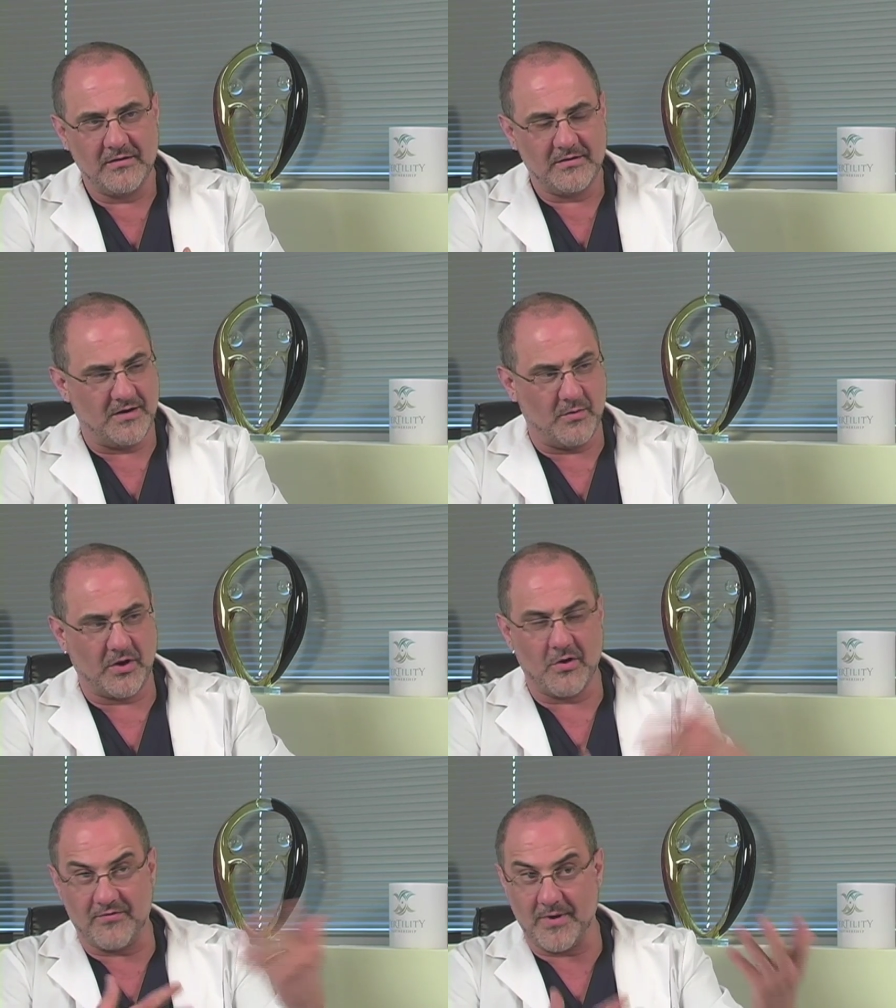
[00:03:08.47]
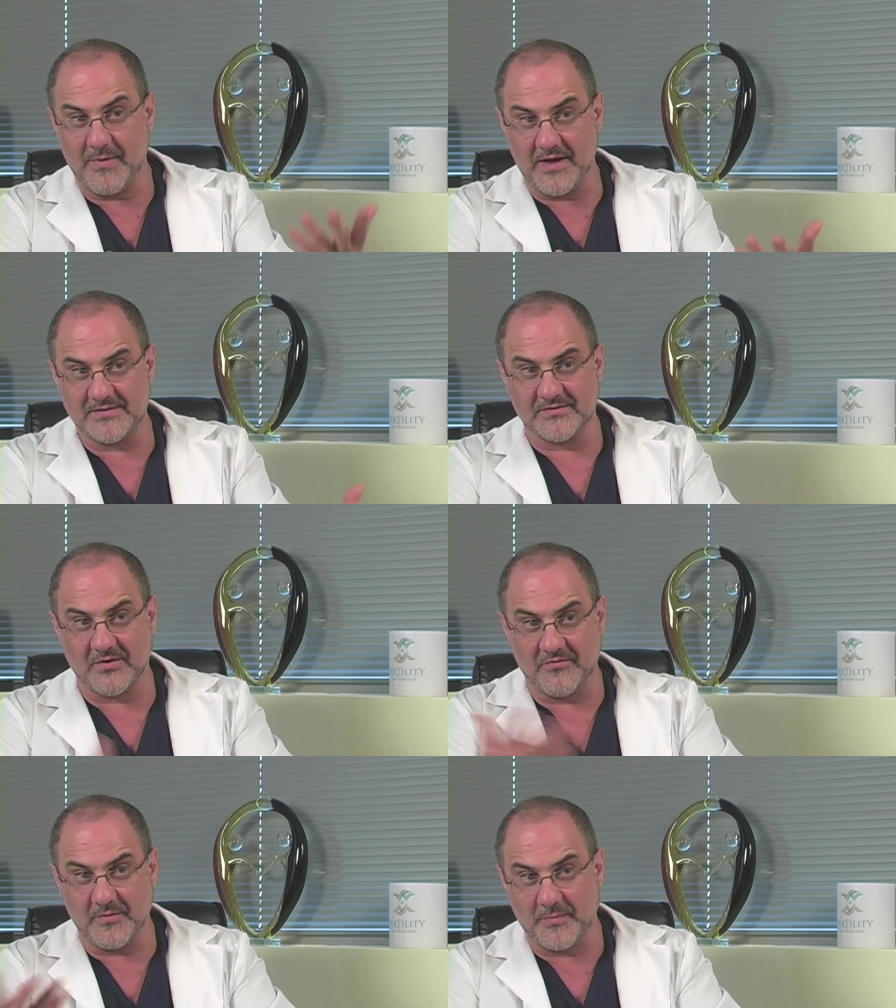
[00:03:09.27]
You know, I want to go for my master's,
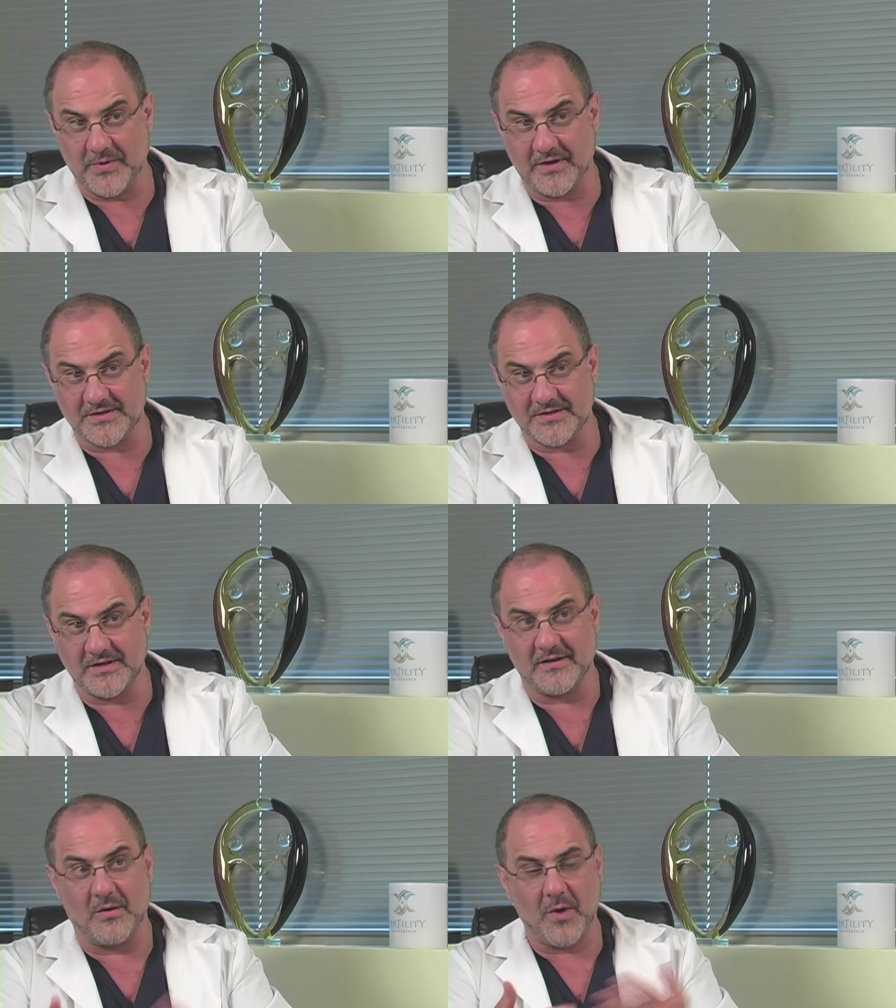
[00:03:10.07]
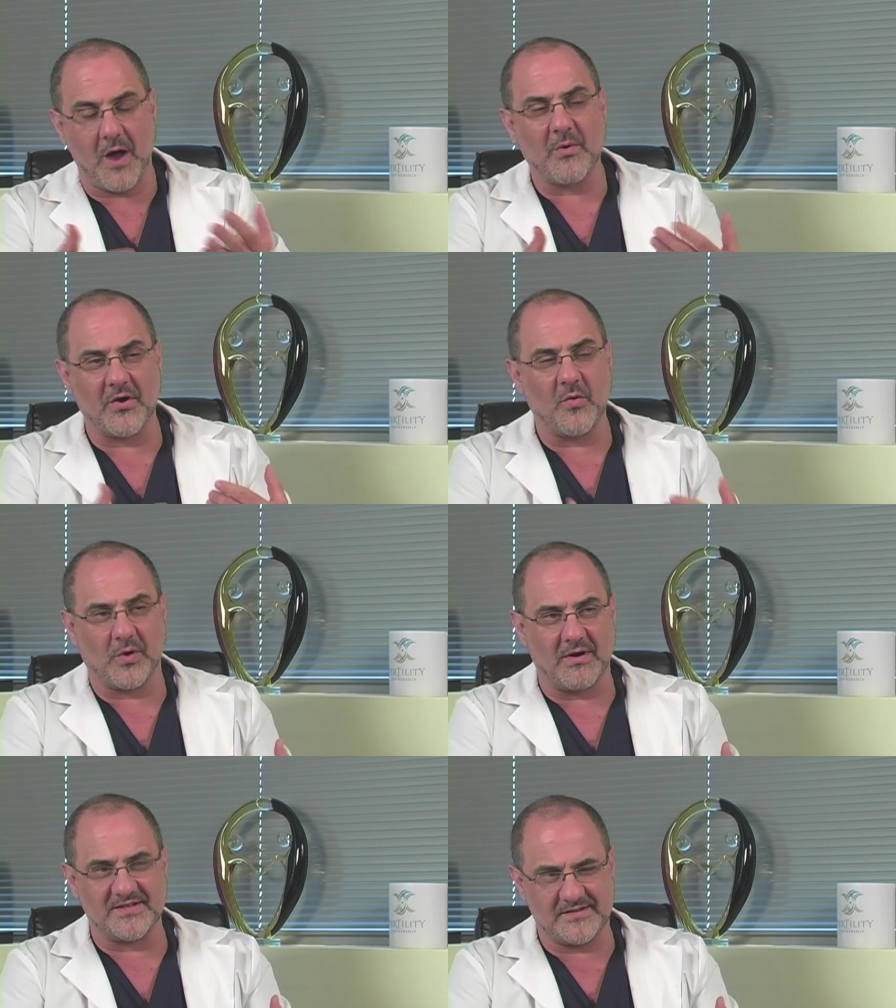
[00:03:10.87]
go for my PhD. I want, I want to know
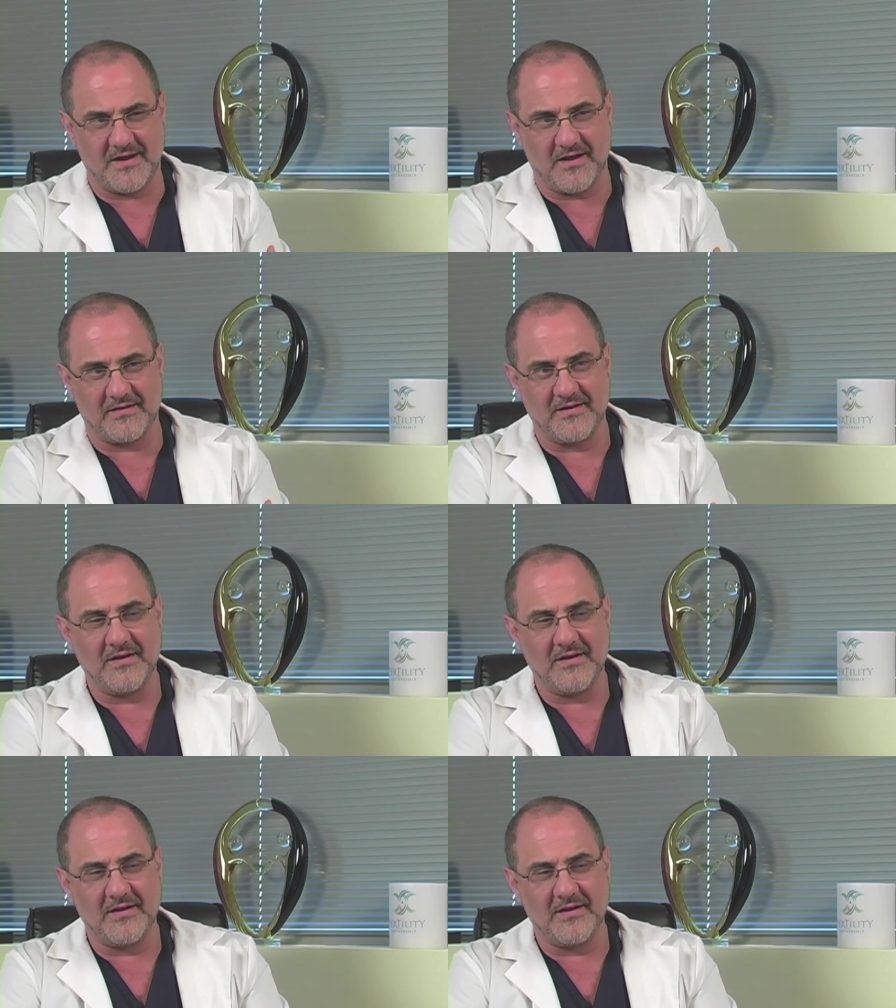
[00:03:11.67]
where I stand.